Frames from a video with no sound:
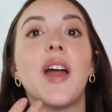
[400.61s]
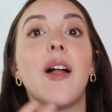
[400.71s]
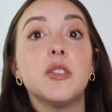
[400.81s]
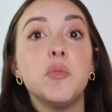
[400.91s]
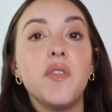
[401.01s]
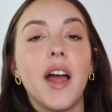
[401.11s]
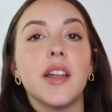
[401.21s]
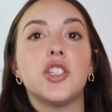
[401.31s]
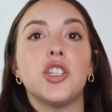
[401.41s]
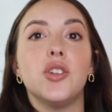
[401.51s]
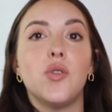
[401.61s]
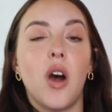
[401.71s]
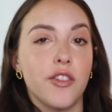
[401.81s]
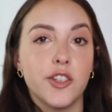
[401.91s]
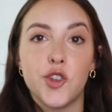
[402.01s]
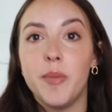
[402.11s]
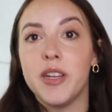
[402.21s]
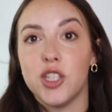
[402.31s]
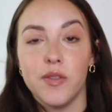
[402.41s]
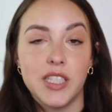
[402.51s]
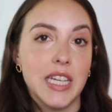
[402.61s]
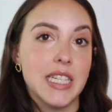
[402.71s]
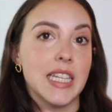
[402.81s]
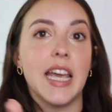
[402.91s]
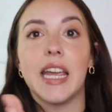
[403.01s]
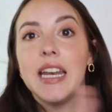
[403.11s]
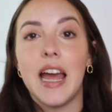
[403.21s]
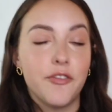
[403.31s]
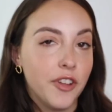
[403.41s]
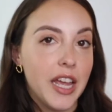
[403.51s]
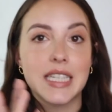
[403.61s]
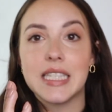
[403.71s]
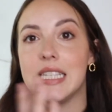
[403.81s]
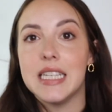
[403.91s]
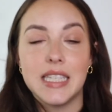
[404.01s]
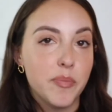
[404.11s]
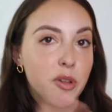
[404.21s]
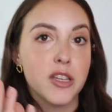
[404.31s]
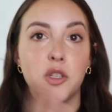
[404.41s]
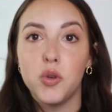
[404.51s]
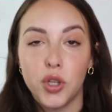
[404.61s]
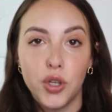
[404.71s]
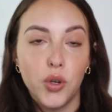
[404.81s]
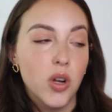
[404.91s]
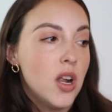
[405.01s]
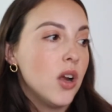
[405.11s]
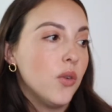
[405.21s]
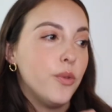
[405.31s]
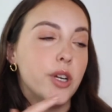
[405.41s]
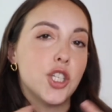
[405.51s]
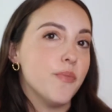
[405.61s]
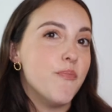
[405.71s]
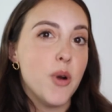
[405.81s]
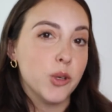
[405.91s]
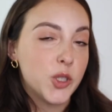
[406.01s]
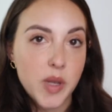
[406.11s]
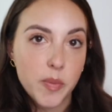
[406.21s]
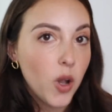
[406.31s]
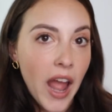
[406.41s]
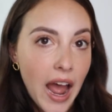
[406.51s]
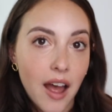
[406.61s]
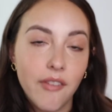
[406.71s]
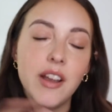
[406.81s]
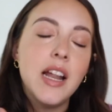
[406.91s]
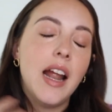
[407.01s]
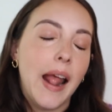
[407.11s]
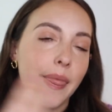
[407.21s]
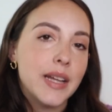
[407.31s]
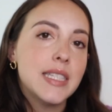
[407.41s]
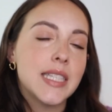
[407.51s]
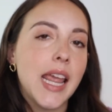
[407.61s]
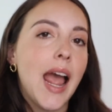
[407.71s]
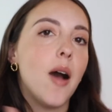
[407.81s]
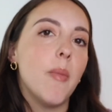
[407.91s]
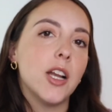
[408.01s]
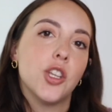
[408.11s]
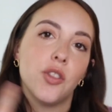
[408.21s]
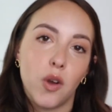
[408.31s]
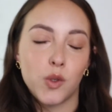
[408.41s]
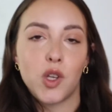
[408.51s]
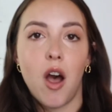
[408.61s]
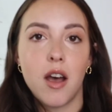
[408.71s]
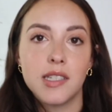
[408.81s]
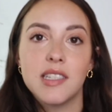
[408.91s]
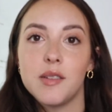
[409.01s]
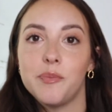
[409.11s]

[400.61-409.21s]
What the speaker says: now let's move on to other streaming services like Netflix, Disney Plus, Hulu, which most people have, and let's see how much those cost.